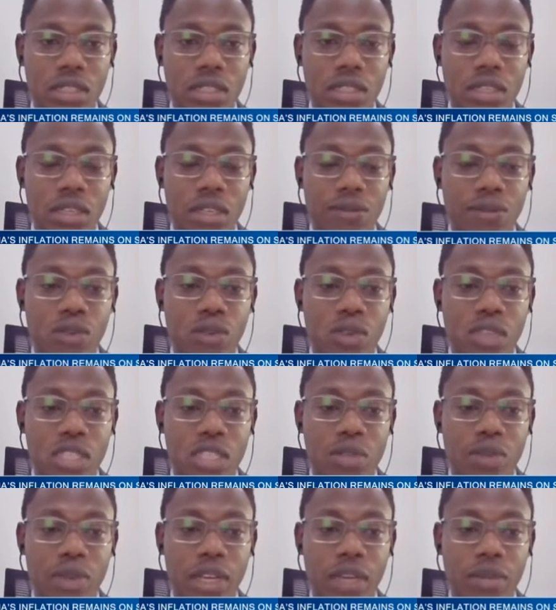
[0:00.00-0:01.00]

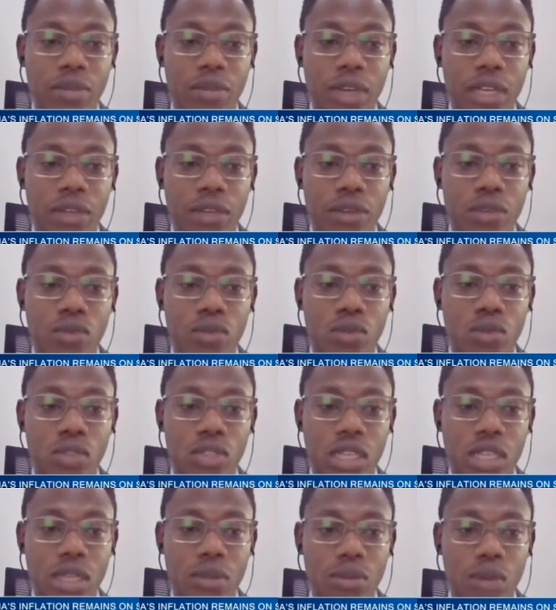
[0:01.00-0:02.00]
influenced by growth
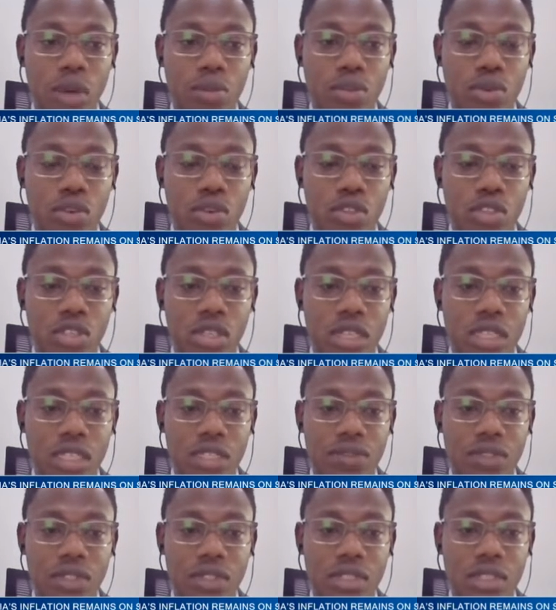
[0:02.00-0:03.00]
and production
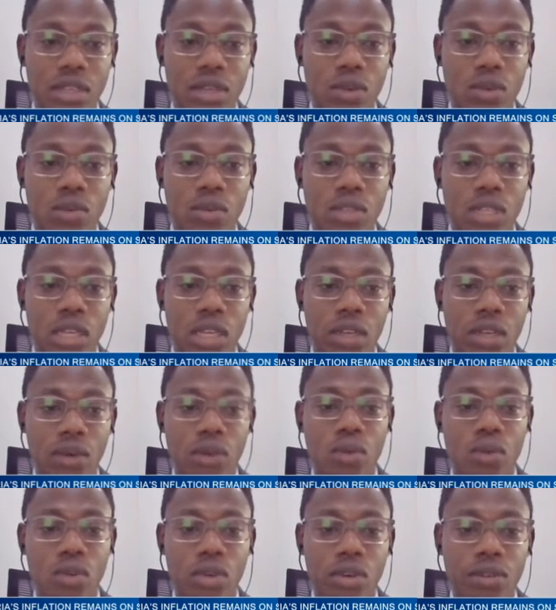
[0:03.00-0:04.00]
activities alone. There are a
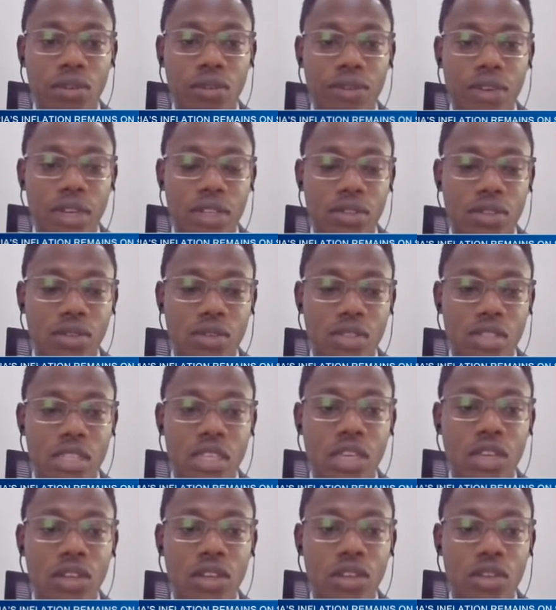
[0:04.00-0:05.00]
whole lot of factors,
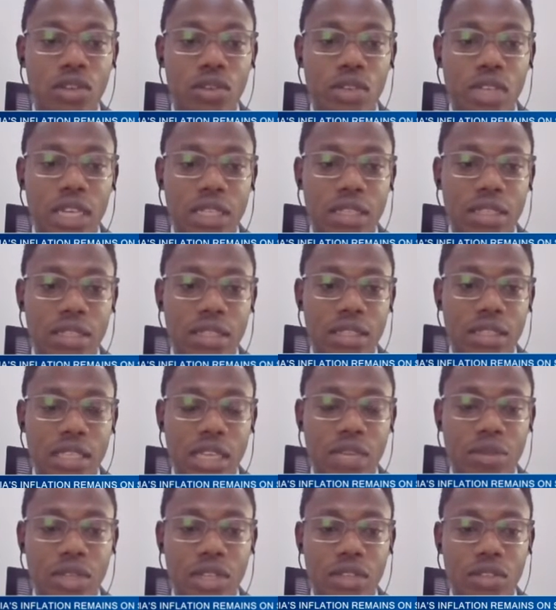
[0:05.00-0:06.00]
that
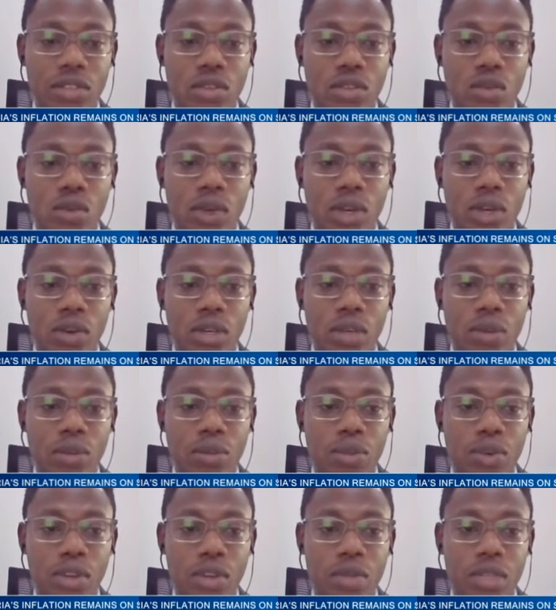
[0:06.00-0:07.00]
determines, where
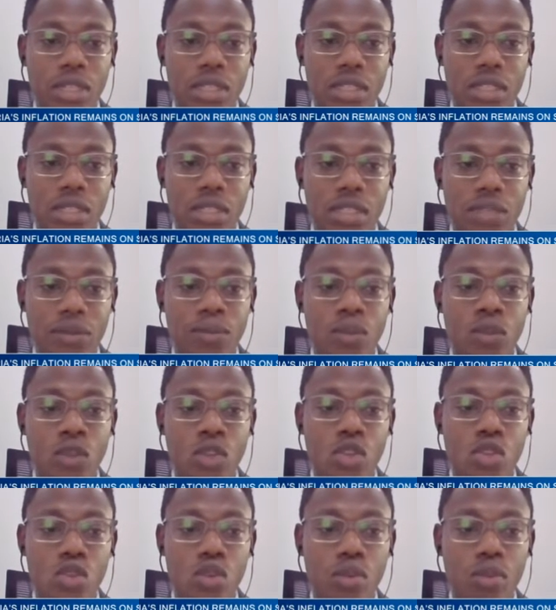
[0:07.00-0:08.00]
unemployment is.
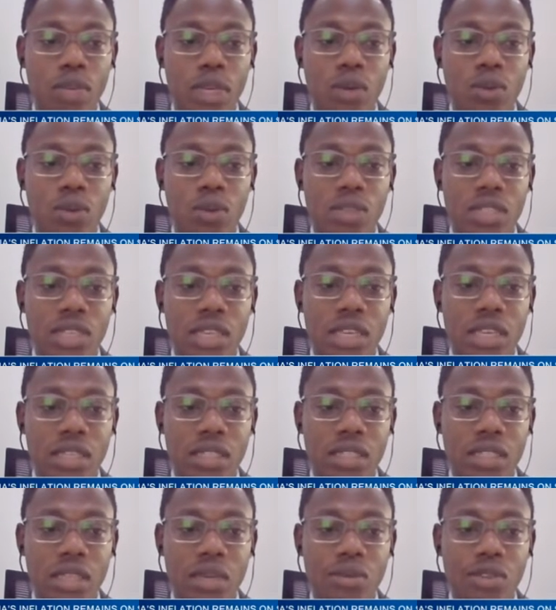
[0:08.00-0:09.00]
So, but I would say in
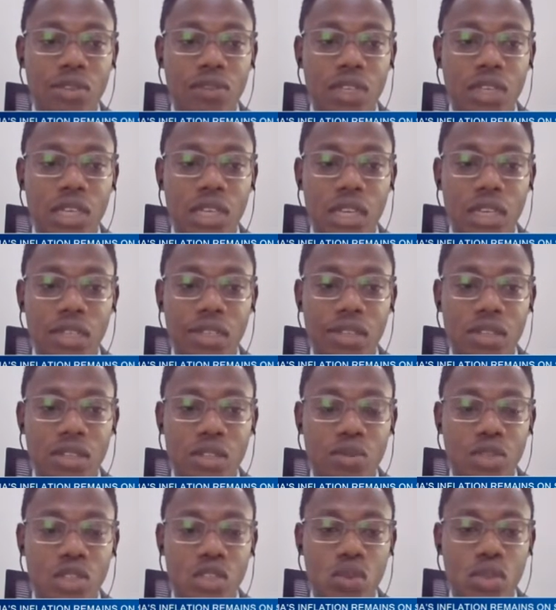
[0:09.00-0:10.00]
terms of the nexus
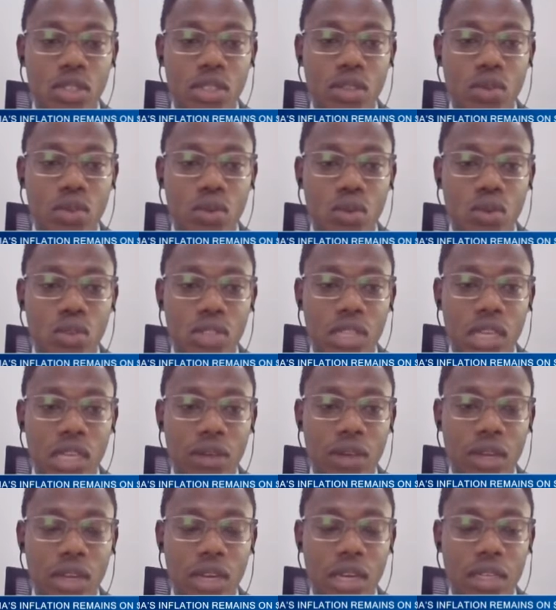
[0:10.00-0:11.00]
between growth
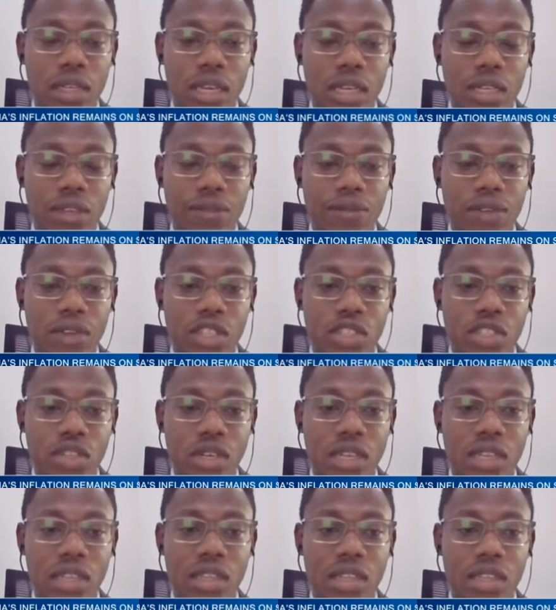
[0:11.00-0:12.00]
and inflation, I
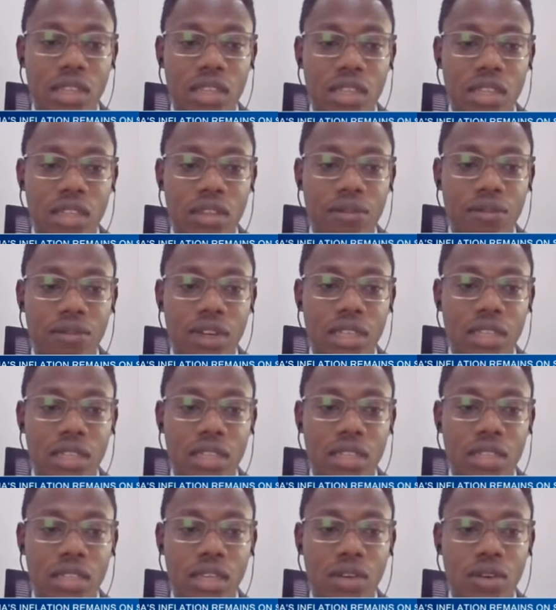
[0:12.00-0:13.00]
think that the fact that
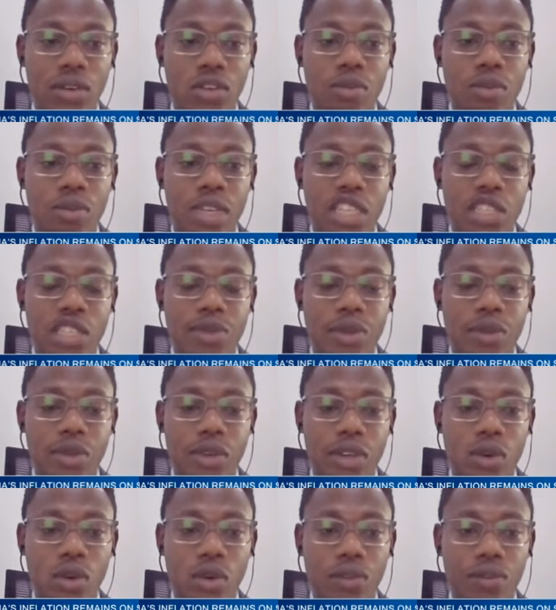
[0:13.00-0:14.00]
the economy has been
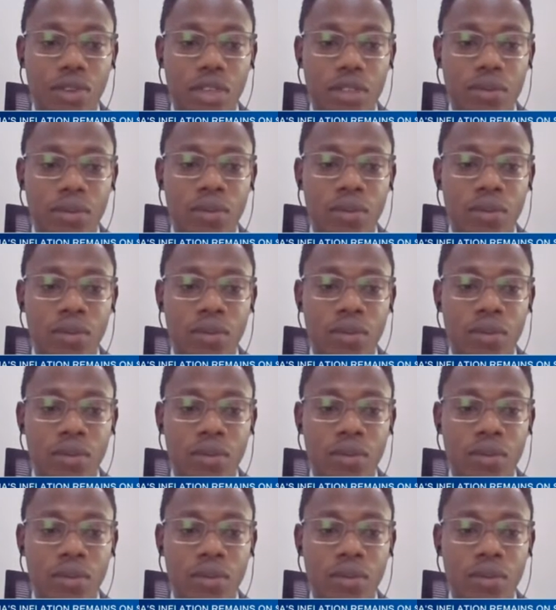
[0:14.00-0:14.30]
recovering